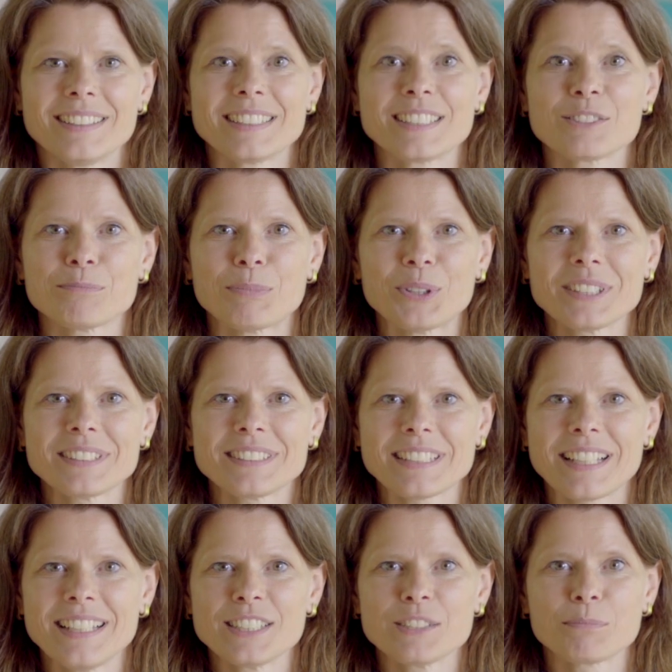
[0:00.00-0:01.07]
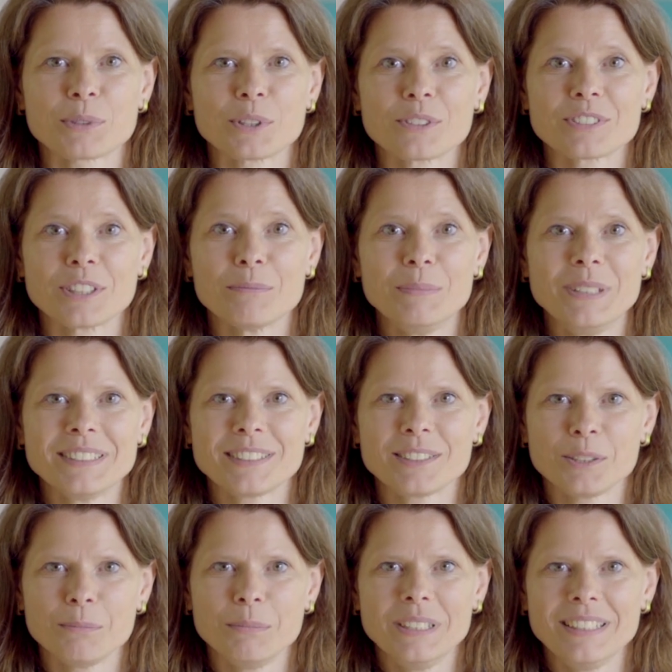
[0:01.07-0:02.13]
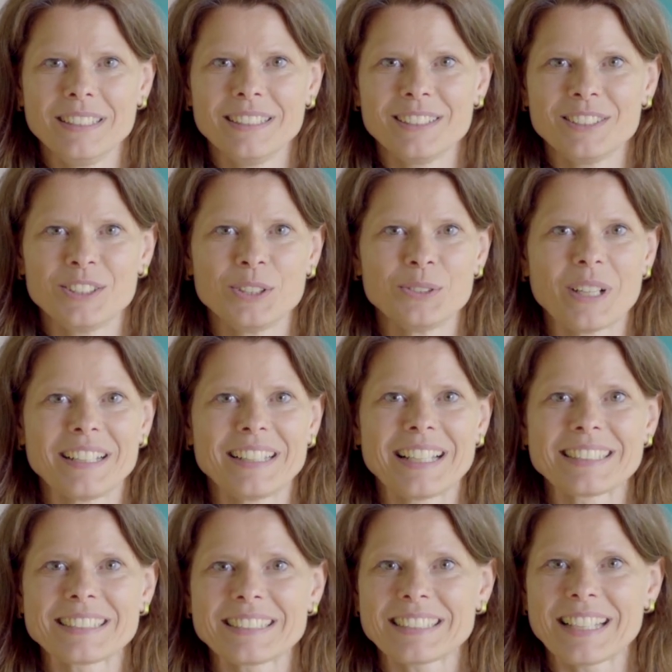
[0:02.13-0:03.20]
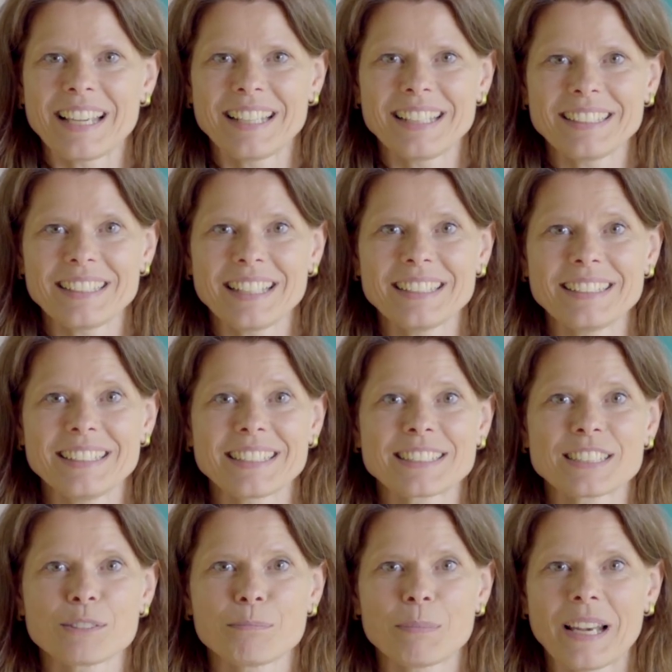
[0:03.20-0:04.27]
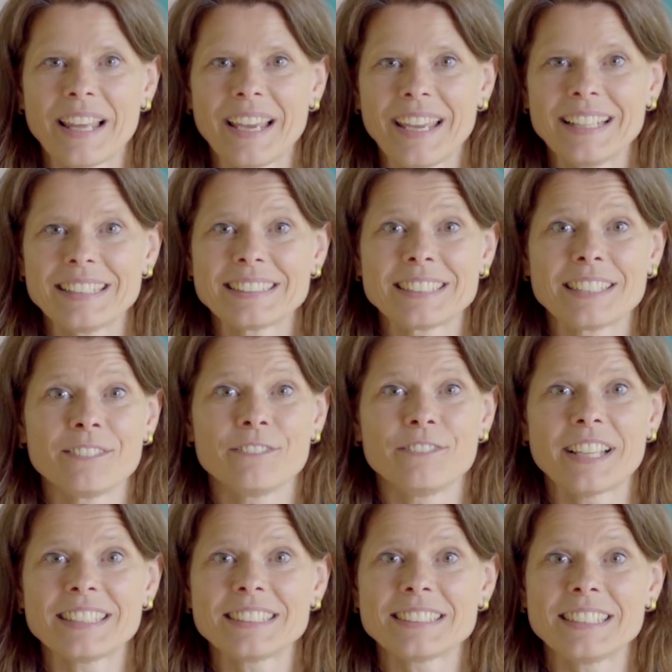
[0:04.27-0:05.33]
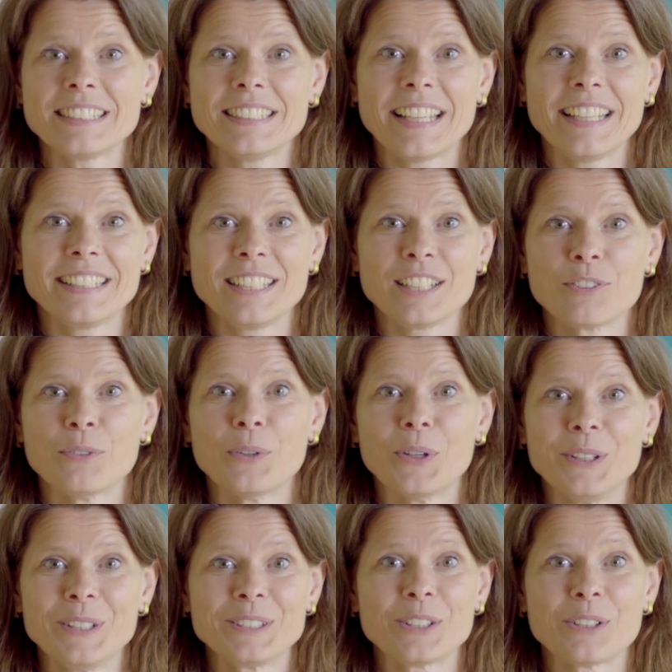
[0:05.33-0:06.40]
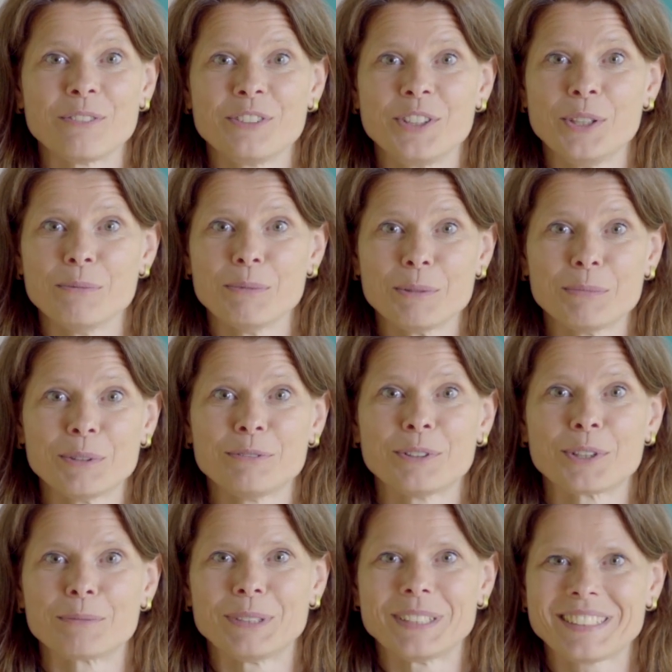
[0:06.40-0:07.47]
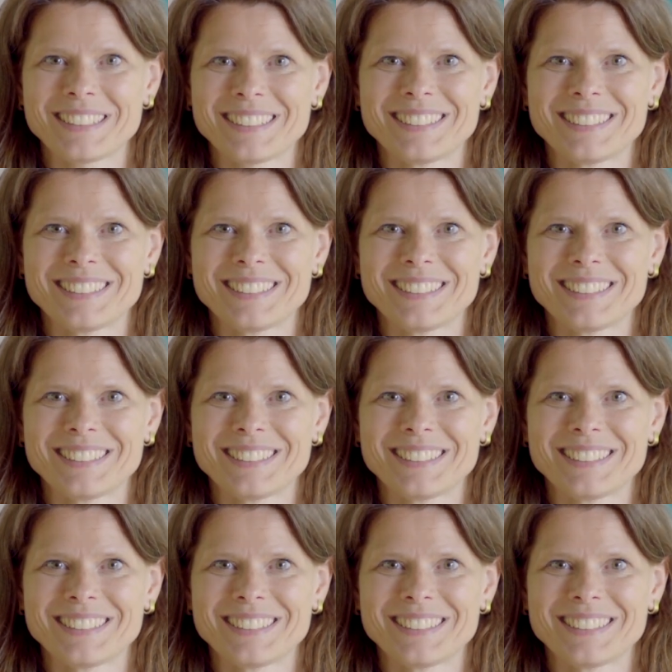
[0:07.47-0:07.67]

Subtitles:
The sports science program means to me to understand and explain the fascinating world of human performance.